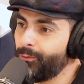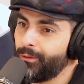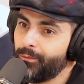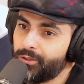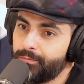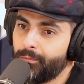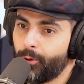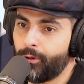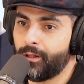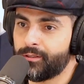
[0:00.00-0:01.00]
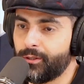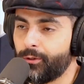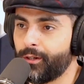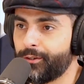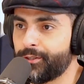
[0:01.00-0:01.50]
And what most morons
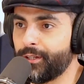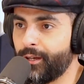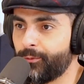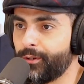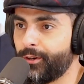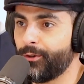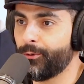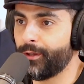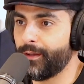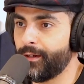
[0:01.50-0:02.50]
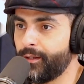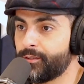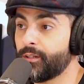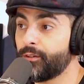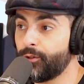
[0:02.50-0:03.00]
don't understand when they're doing that
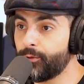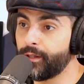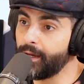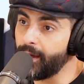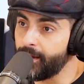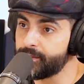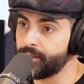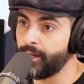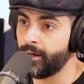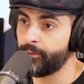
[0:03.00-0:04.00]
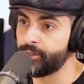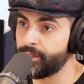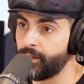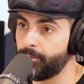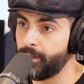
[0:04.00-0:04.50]
is, dude, the guy has a camera
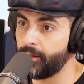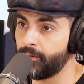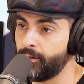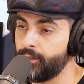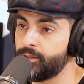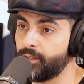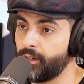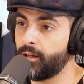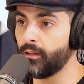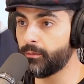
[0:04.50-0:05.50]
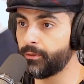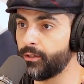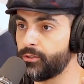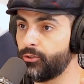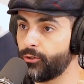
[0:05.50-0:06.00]
set up back there. He's going to clip
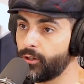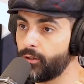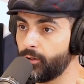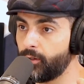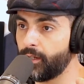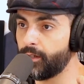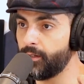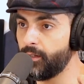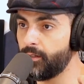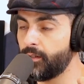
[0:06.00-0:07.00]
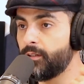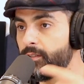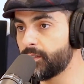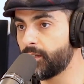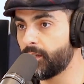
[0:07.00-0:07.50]
this. You're going to look like an idiot.
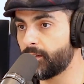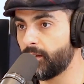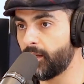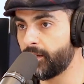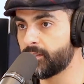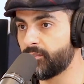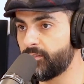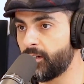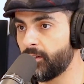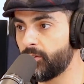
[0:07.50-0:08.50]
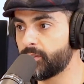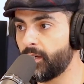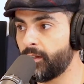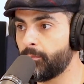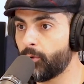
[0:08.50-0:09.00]
He's going to get the likes and follows,
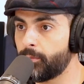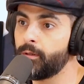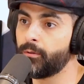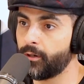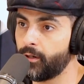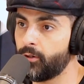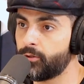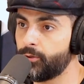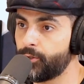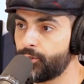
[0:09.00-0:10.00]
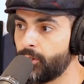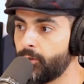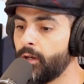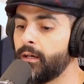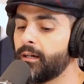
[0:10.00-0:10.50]
and then more people are going to go to his
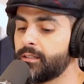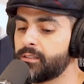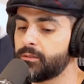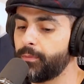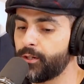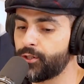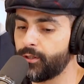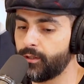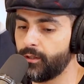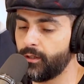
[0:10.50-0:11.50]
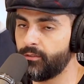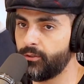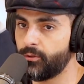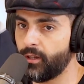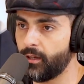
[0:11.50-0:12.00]
show, especially
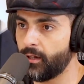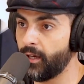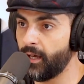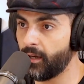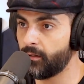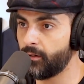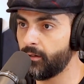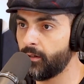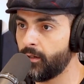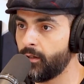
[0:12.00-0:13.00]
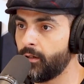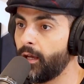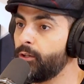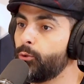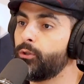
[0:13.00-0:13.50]
if you take a heckler
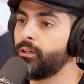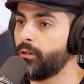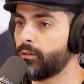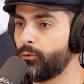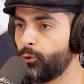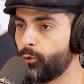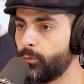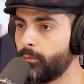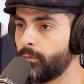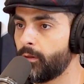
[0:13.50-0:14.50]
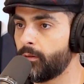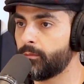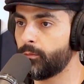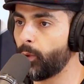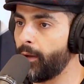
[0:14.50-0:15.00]
and you kill the room
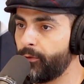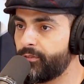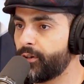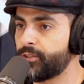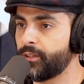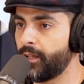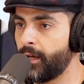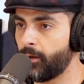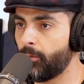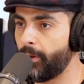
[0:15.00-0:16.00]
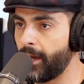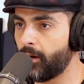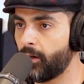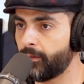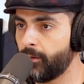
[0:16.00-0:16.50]
by reversing the heckle
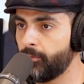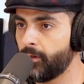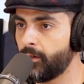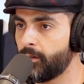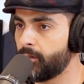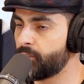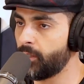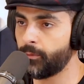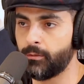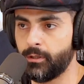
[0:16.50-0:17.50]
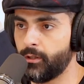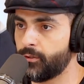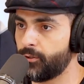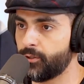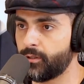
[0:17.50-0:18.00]
back on them. Some
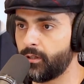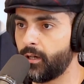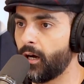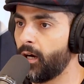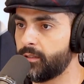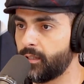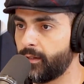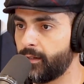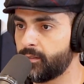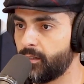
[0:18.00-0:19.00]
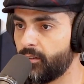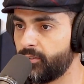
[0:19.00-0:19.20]
comedians are just gods at that stuff.